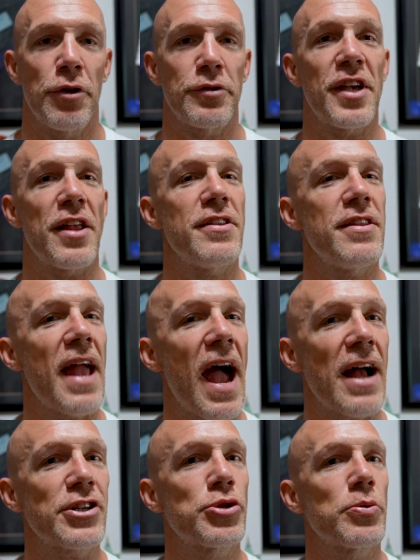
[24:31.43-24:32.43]
There's a
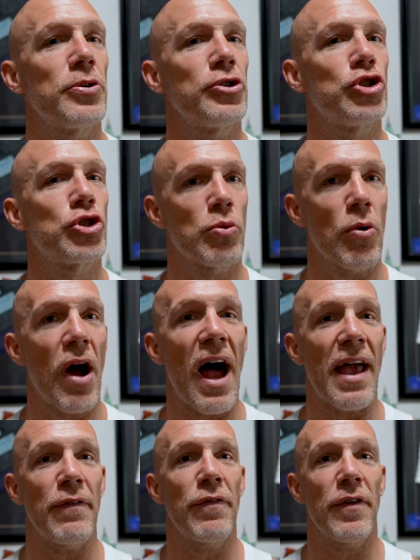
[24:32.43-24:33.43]
natural
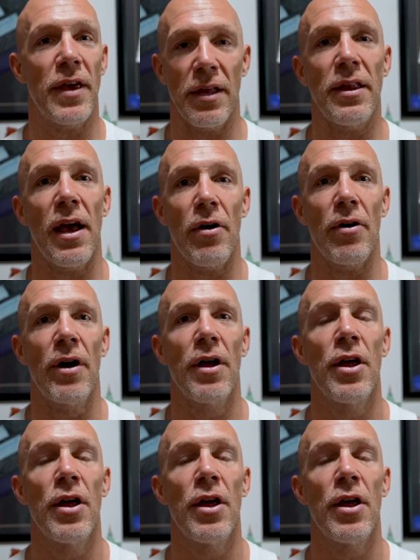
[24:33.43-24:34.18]
drive in there.